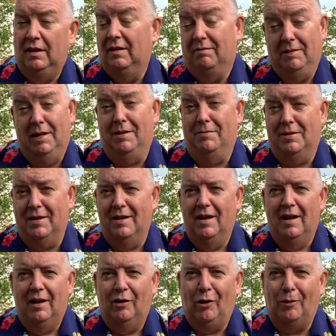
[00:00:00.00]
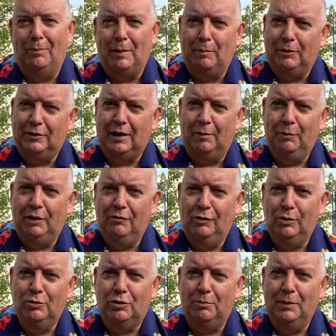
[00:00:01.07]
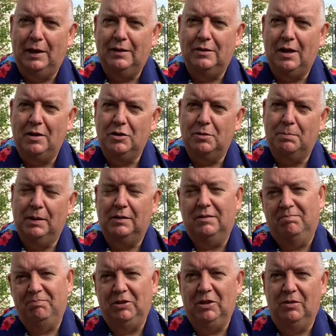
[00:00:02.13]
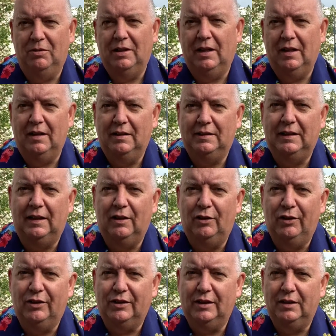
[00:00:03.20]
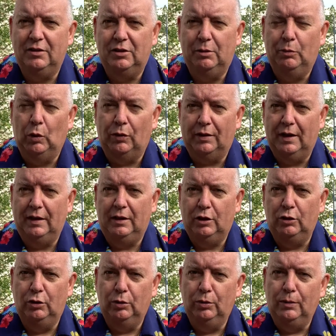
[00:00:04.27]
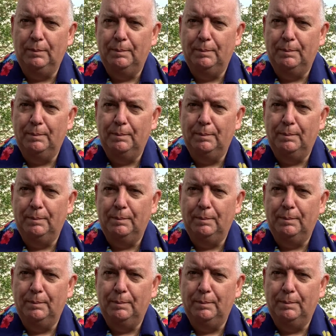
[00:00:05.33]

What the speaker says: A lot of people tell me the rules don't make sense, but they're going to take a look at it, see what they can do,